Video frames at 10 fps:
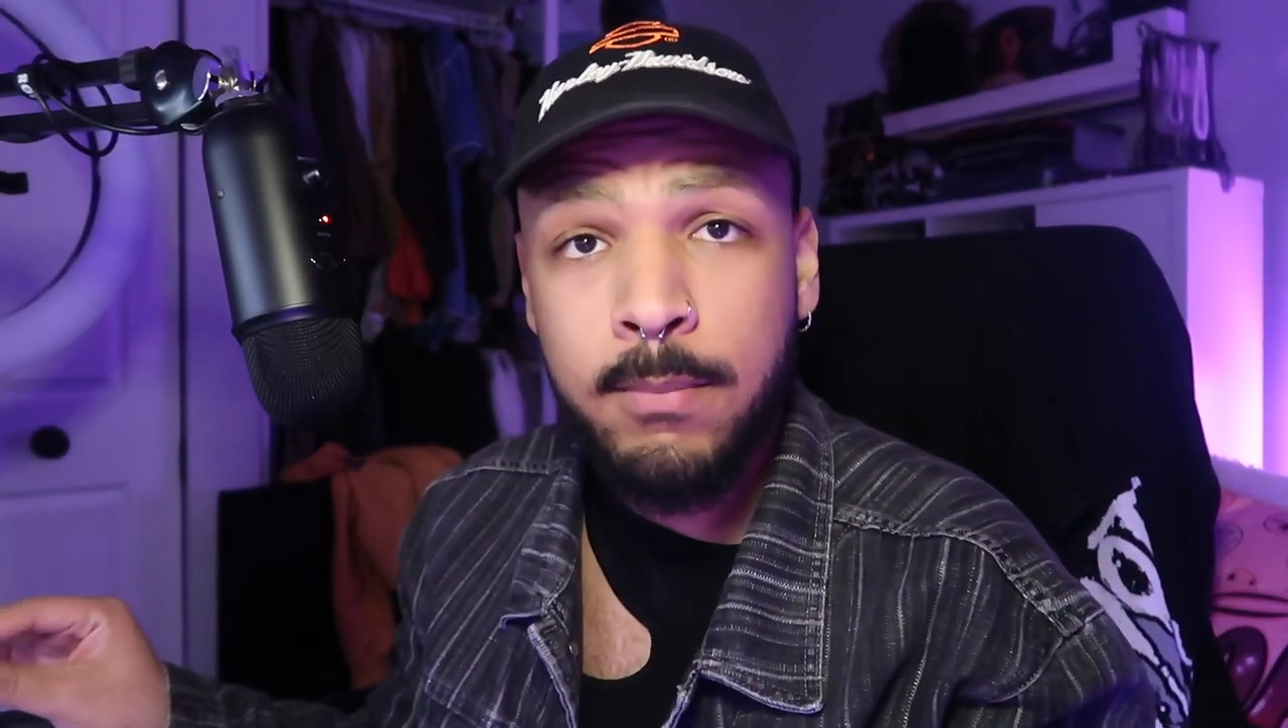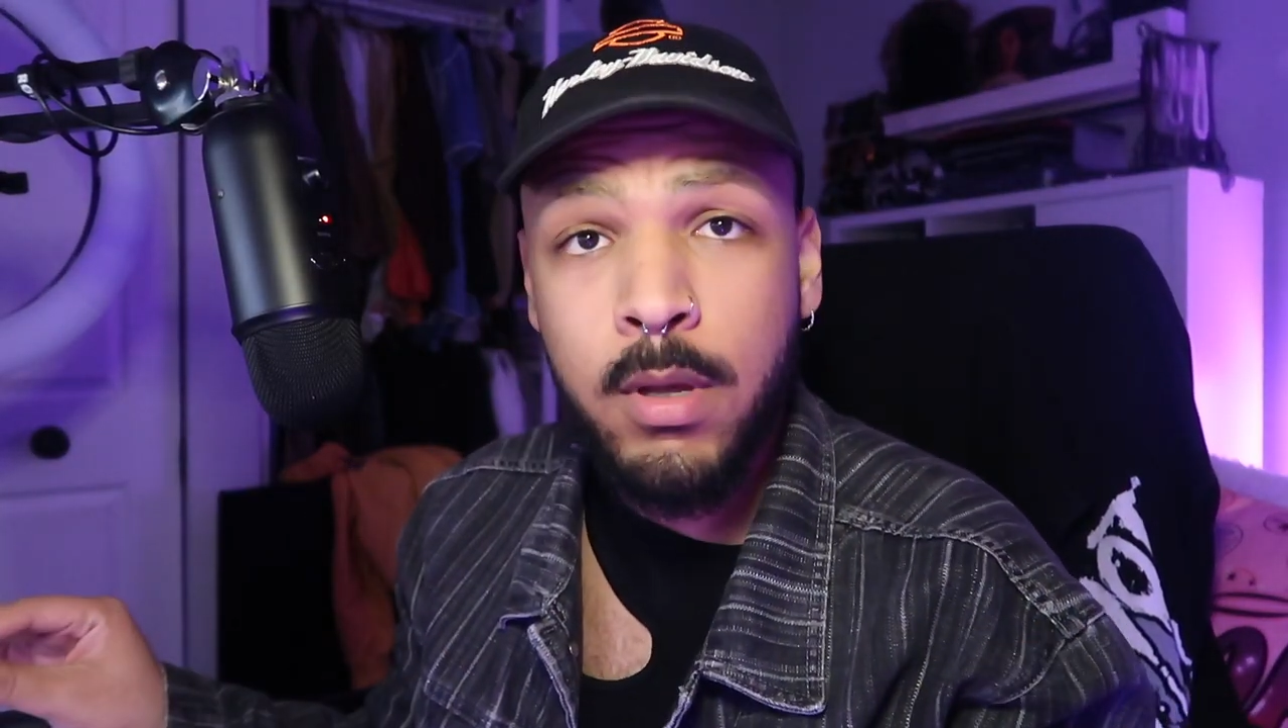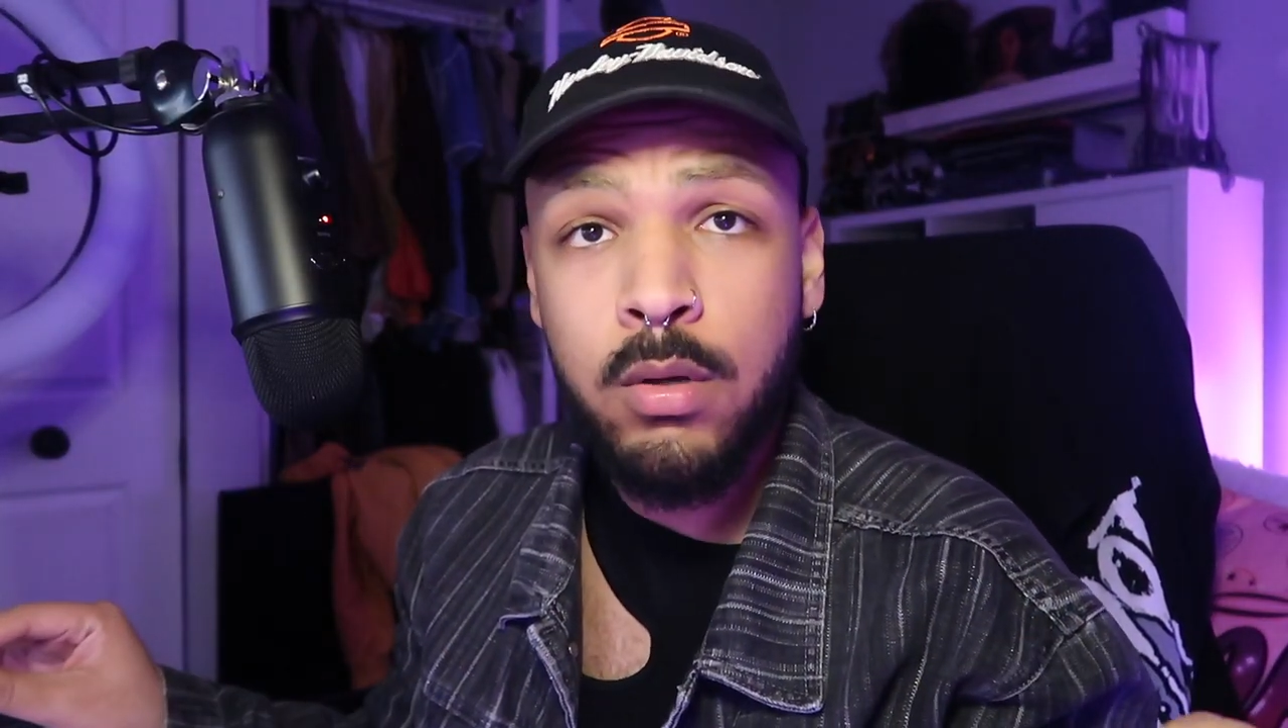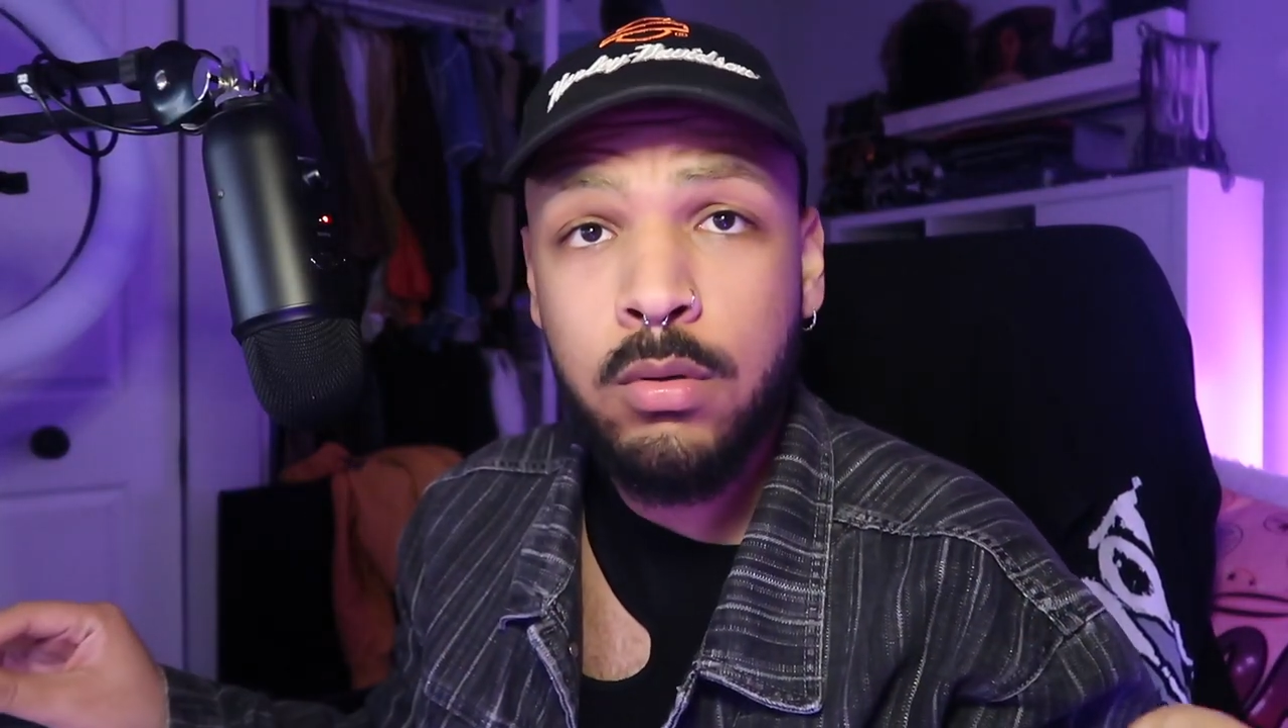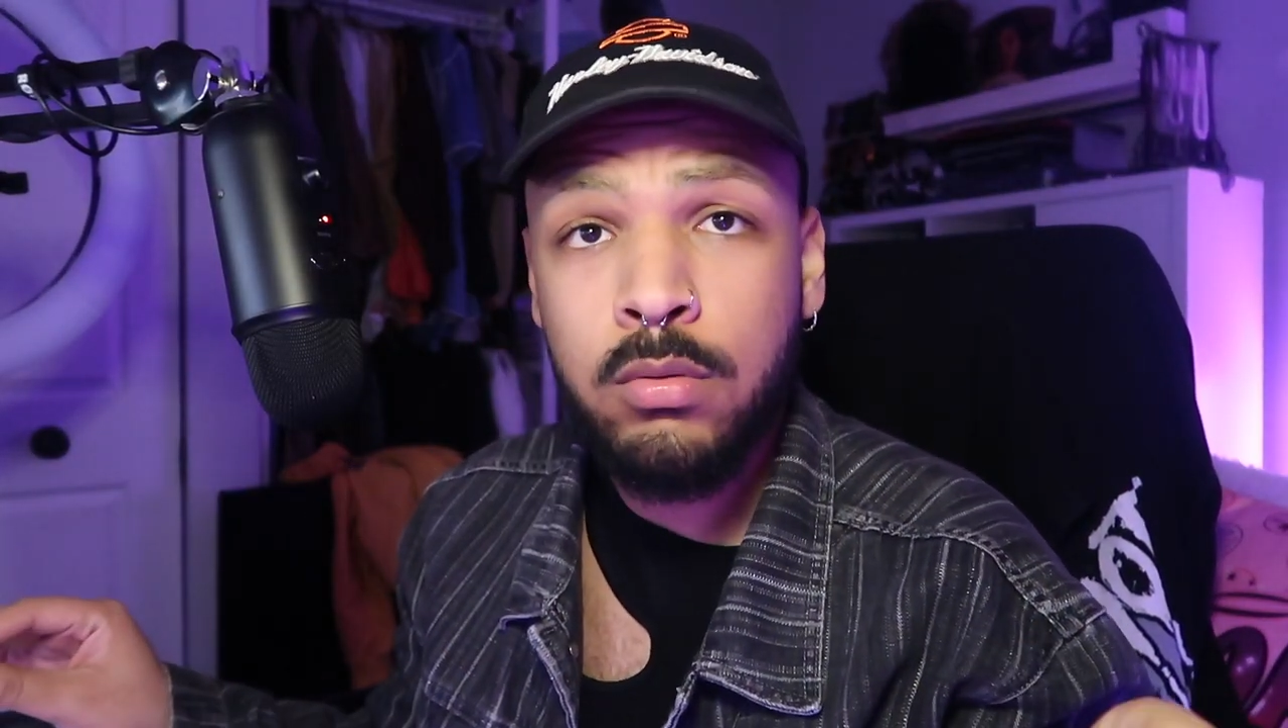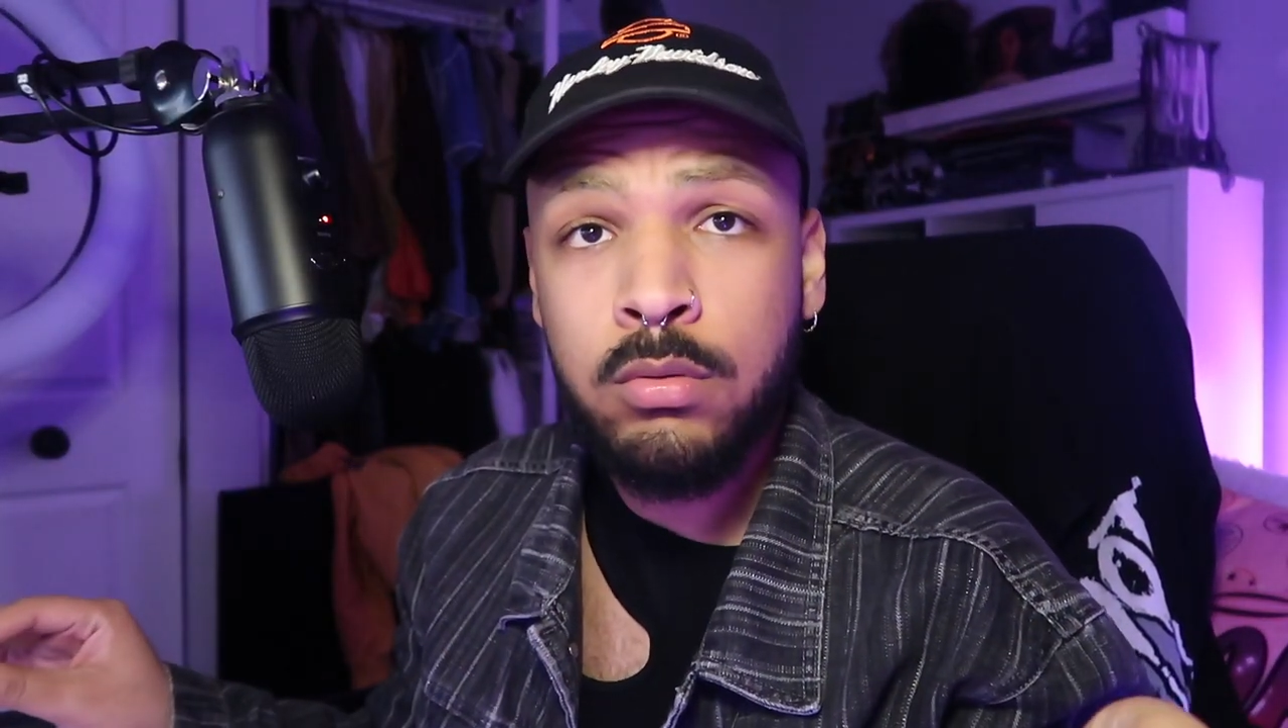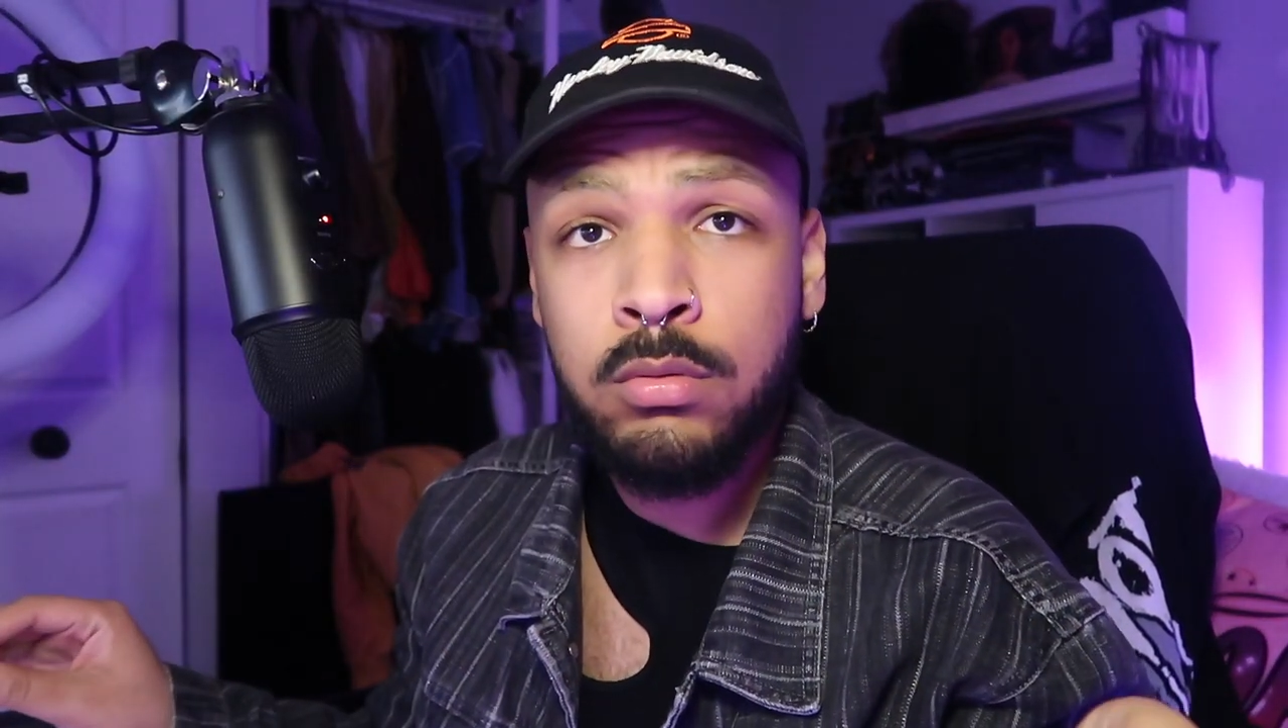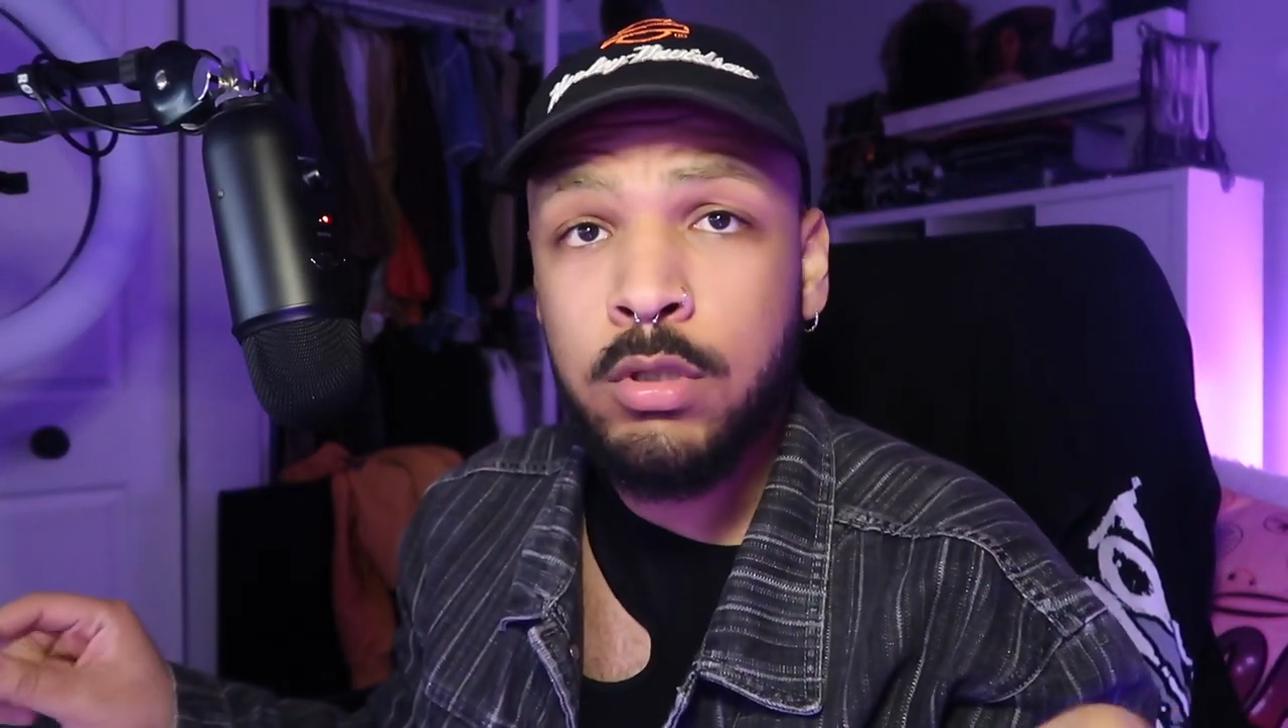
mode.